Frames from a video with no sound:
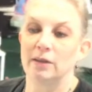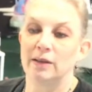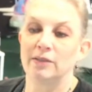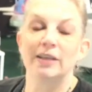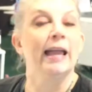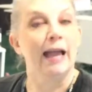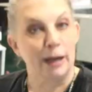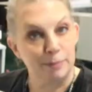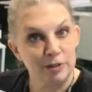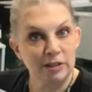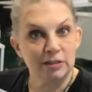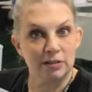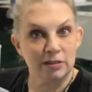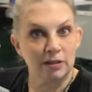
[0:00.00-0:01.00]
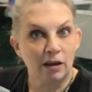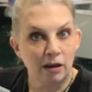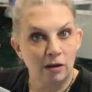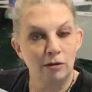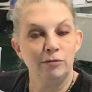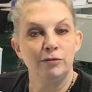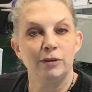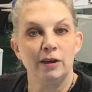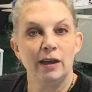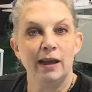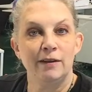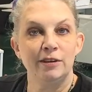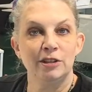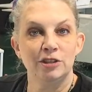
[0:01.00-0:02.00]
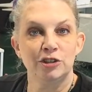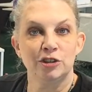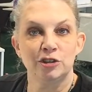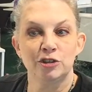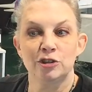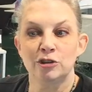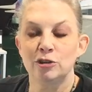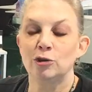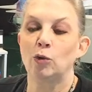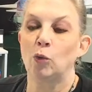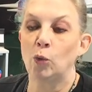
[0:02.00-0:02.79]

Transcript: the absence of having a serger,